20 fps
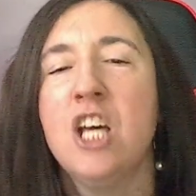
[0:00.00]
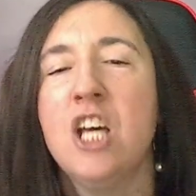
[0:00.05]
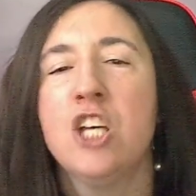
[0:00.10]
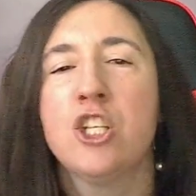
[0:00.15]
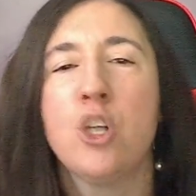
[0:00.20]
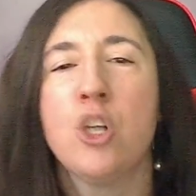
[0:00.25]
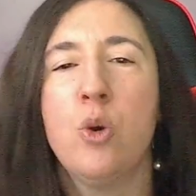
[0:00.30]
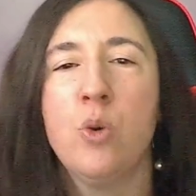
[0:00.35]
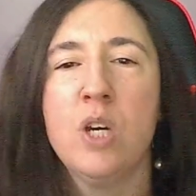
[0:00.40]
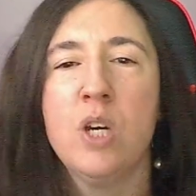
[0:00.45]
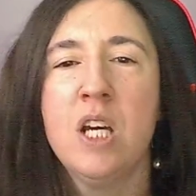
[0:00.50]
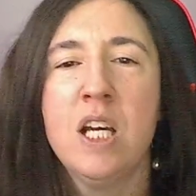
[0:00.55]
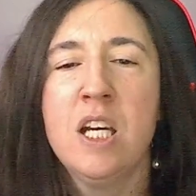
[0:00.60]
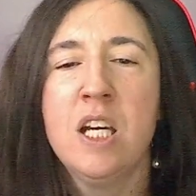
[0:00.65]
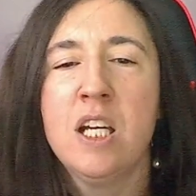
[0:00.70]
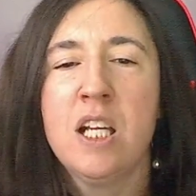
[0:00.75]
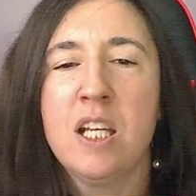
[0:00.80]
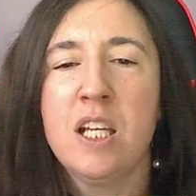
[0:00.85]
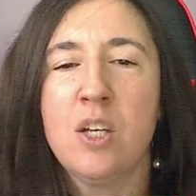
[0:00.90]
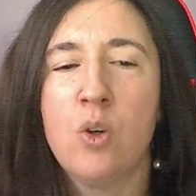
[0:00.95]
So
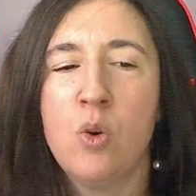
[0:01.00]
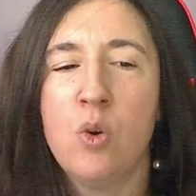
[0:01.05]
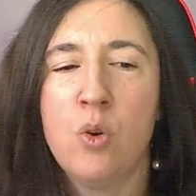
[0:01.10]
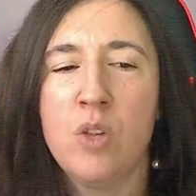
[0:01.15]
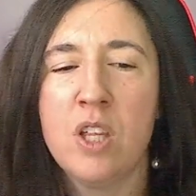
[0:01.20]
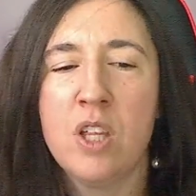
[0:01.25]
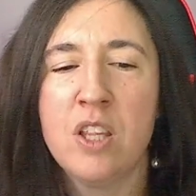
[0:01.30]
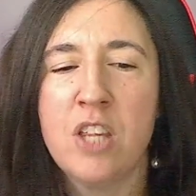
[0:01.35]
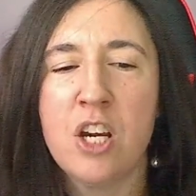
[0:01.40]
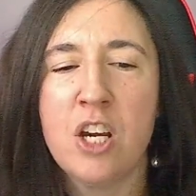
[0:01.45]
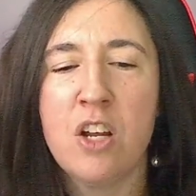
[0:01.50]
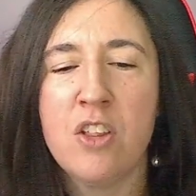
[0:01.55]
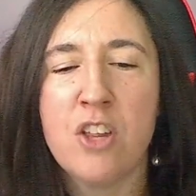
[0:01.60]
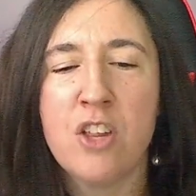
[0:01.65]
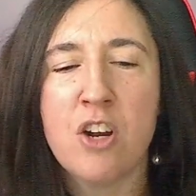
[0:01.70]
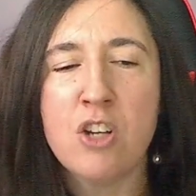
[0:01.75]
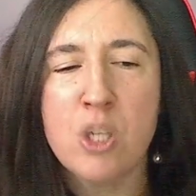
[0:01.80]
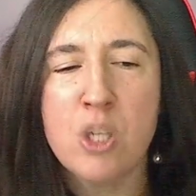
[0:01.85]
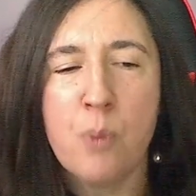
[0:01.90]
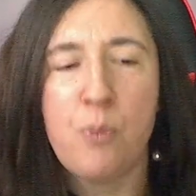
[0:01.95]

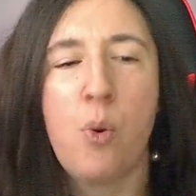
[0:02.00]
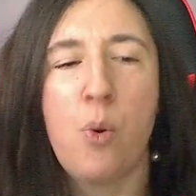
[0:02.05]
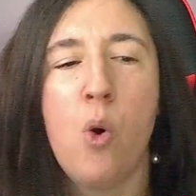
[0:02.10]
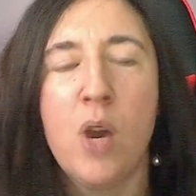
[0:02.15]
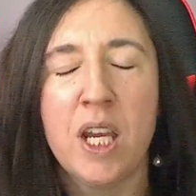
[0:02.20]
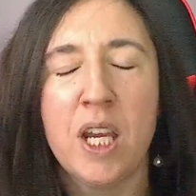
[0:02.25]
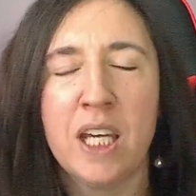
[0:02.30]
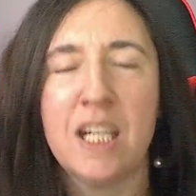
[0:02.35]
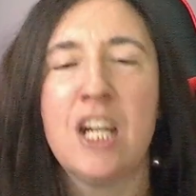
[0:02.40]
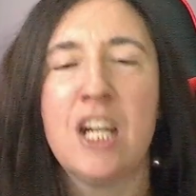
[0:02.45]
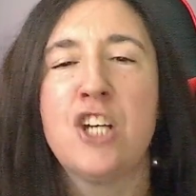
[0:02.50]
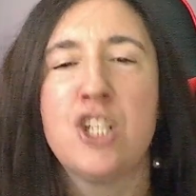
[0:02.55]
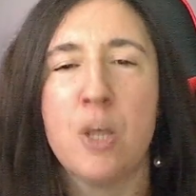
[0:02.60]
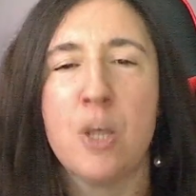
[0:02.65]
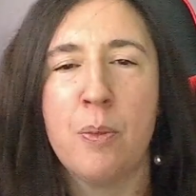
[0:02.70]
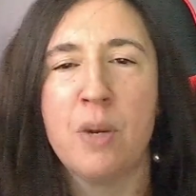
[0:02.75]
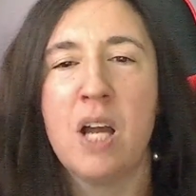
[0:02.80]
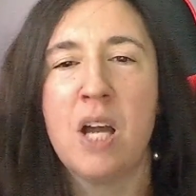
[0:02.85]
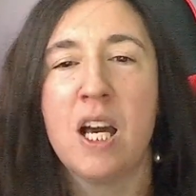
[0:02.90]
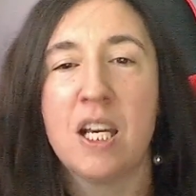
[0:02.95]
there's a point in
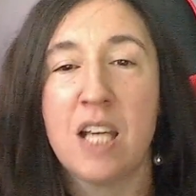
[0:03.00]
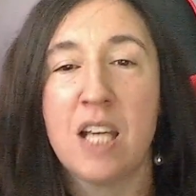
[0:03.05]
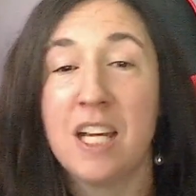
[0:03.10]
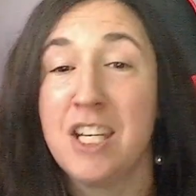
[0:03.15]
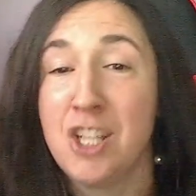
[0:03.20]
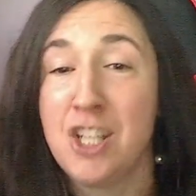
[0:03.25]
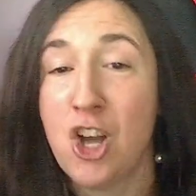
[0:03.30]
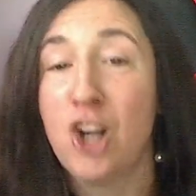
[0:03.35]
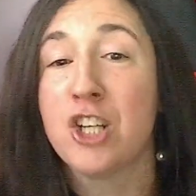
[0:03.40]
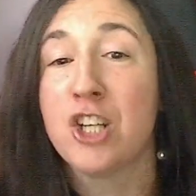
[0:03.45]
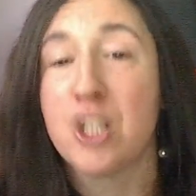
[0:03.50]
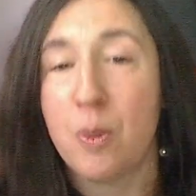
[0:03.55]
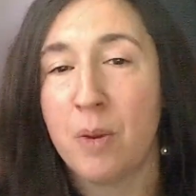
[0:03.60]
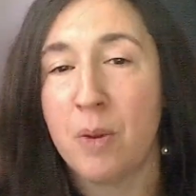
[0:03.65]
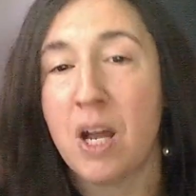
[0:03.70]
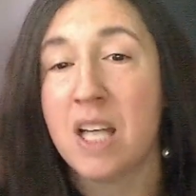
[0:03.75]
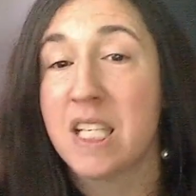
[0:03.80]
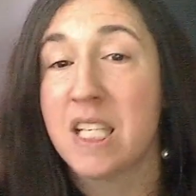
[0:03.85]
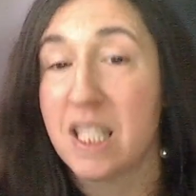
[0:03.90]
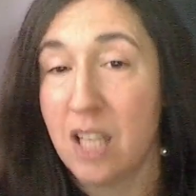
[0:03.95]
a young
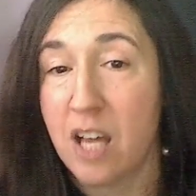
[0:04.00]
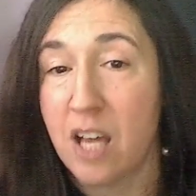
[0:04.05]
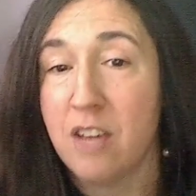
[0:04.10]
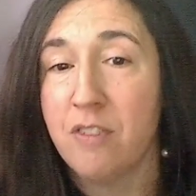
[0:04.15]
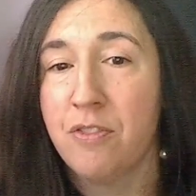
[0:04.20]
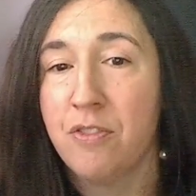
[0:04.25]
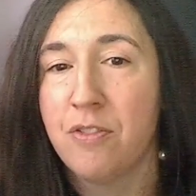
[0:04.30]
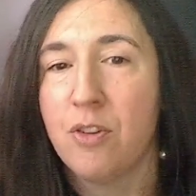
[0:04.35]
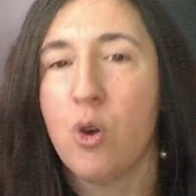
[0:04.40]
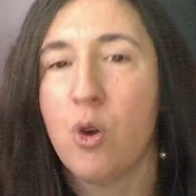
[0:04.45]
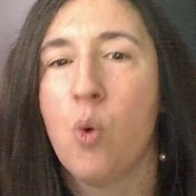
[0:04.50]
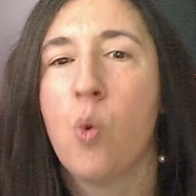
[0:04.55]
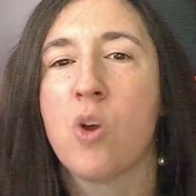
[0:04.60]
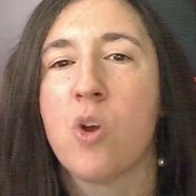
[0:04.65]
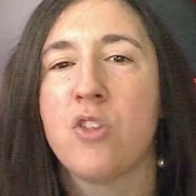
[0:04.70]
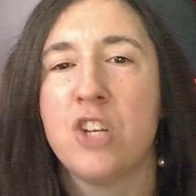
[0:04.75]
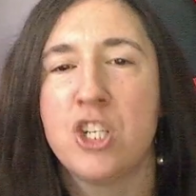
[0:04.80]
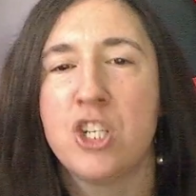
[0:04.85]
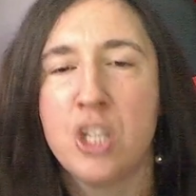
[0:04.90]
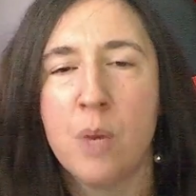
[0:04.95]
Gemini's life
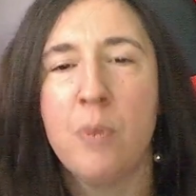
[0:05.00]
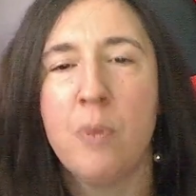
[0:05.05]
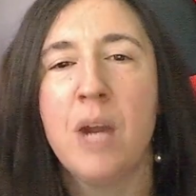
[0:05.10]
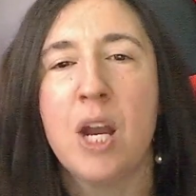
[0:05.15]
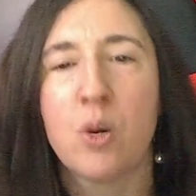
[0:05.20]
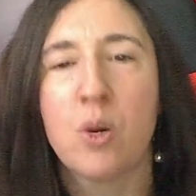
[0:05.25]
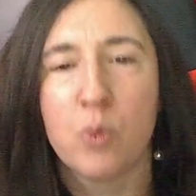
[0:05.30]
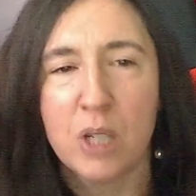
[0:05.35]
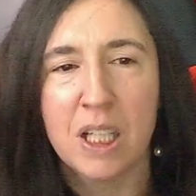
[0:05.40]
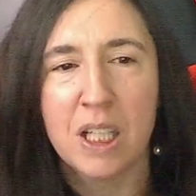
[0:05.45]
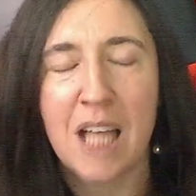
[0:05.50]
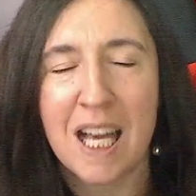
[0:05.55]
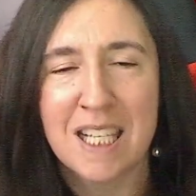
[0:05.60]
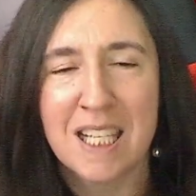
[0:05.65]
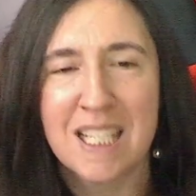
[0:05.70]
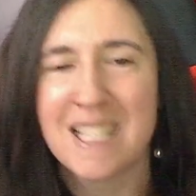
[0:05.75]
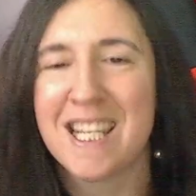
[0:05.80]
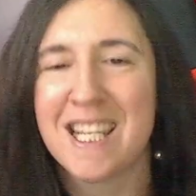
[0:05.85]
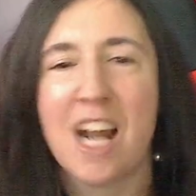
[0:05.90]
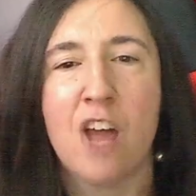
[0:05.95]
where the Gemini
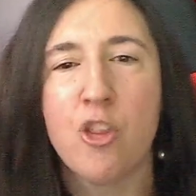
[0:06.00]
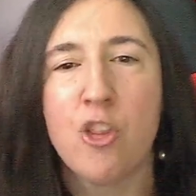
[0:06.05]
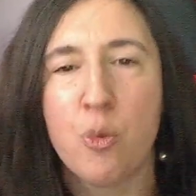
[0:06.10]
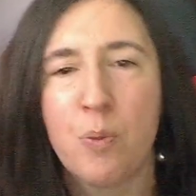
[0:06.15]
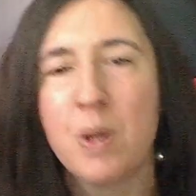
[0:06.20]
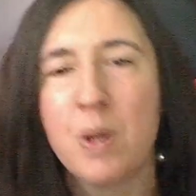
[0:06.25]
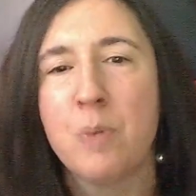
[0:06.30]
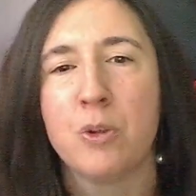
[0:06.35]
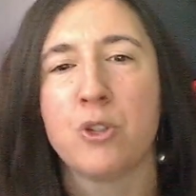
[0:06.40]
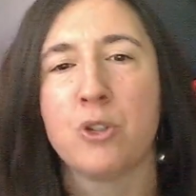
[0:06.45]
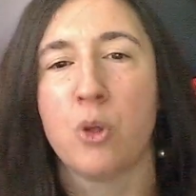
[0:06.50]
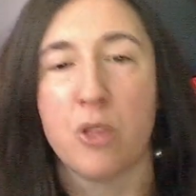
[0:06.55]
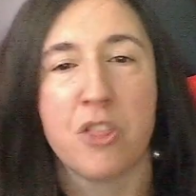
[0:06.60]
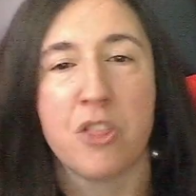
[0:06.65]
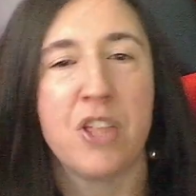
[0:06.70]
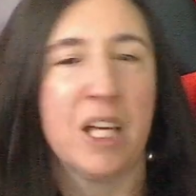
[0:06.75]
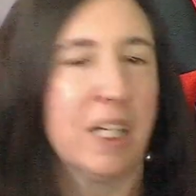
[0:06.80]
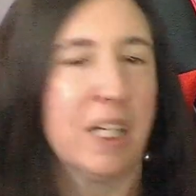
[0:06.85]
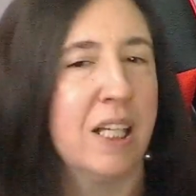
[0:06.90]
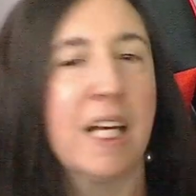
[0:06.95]
realizes that other people don't
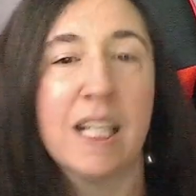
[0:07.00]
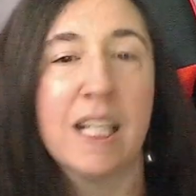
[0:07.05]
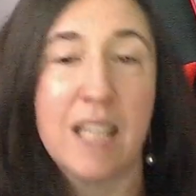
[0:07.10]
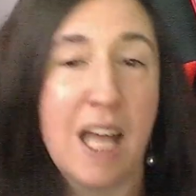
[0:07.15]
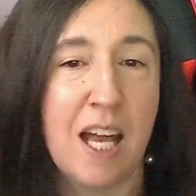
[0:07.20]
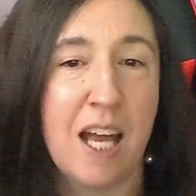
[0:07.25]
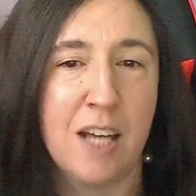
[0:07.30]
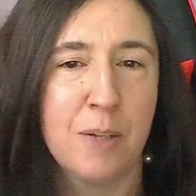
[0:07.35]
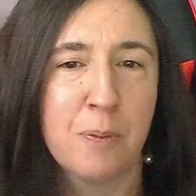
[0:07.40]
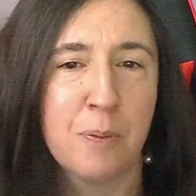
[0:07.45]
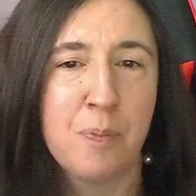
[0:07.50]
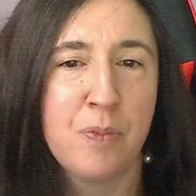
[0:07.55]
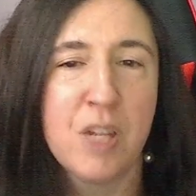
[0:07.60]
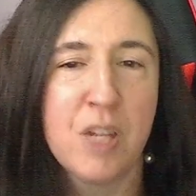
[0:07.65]
think like that.